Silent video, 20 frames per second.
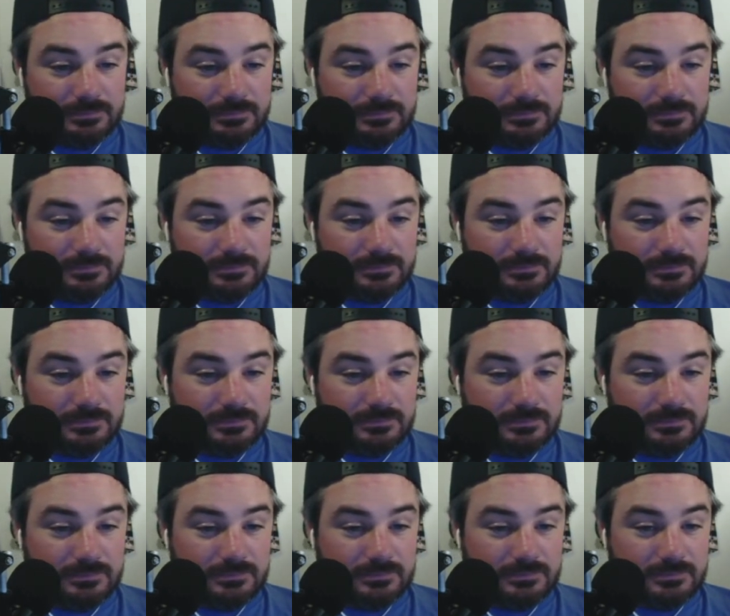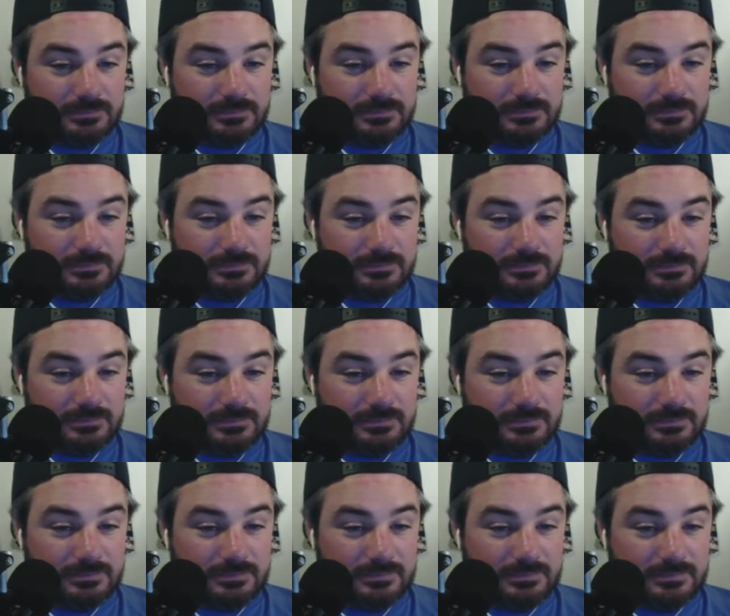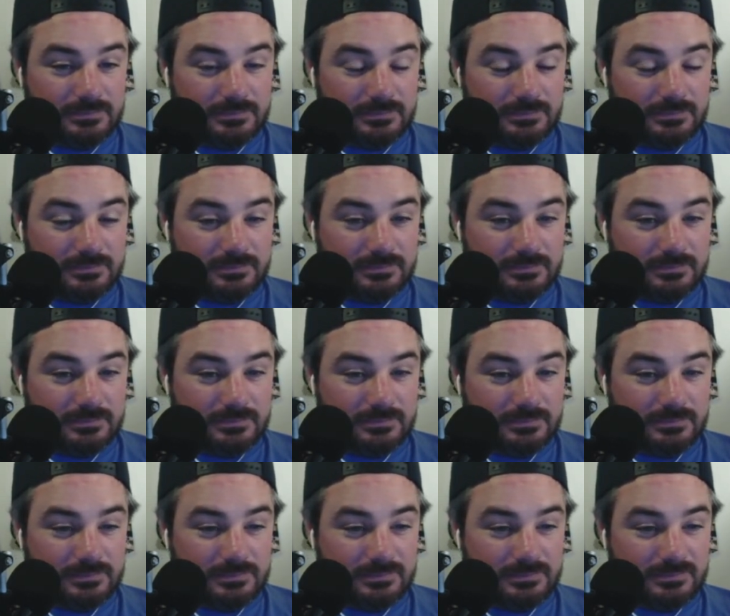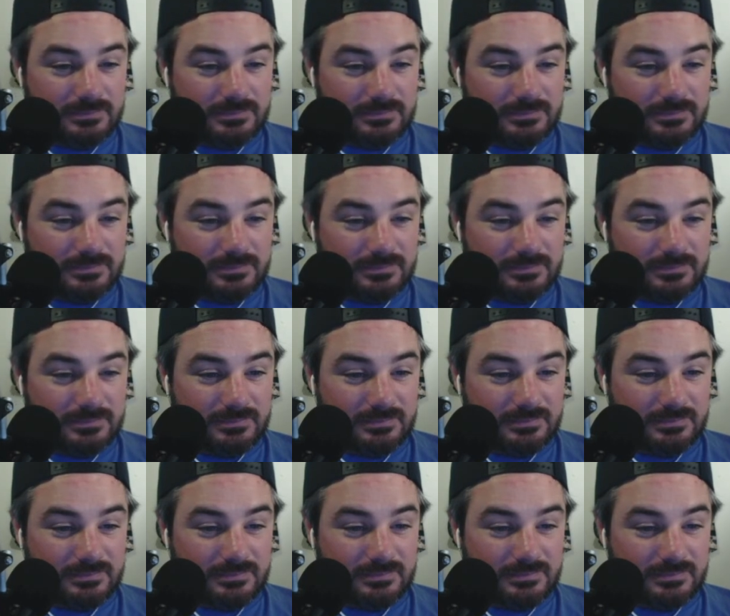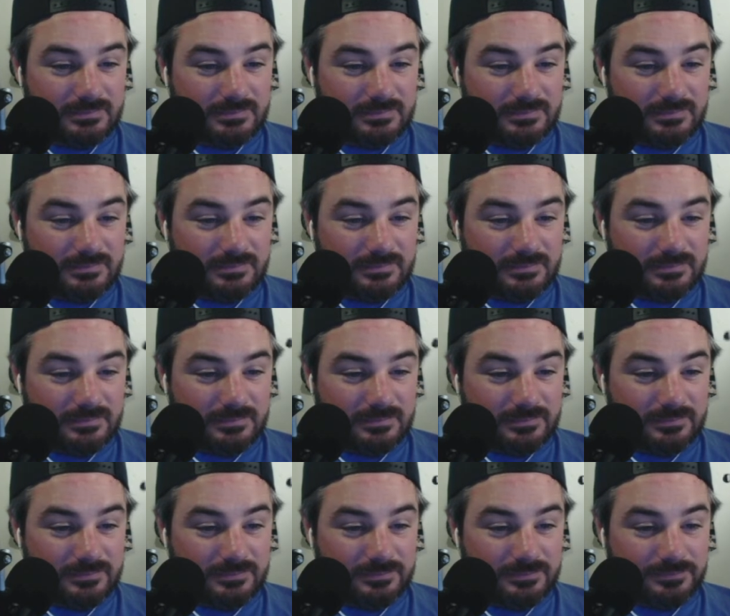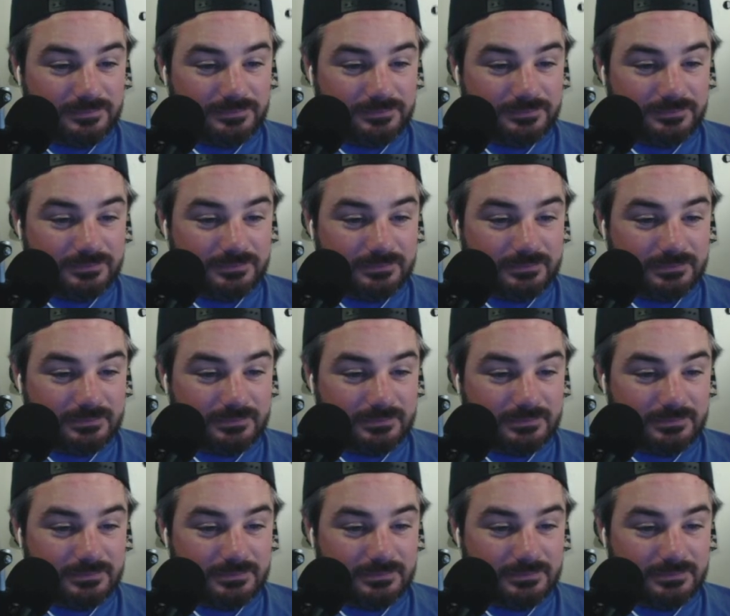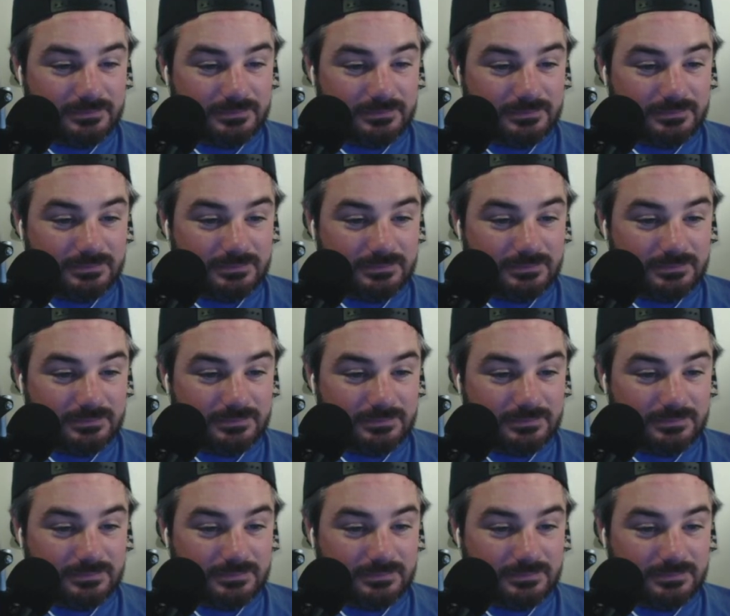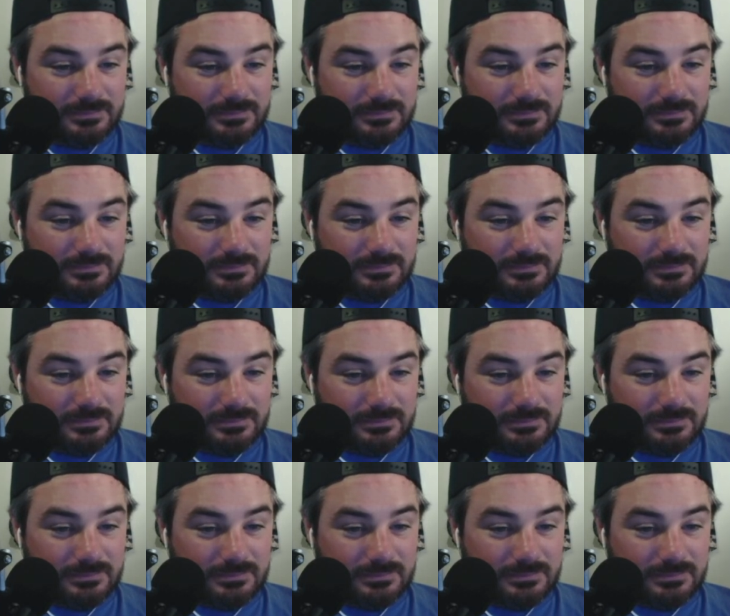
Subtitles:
No words are spoken by the person on screen.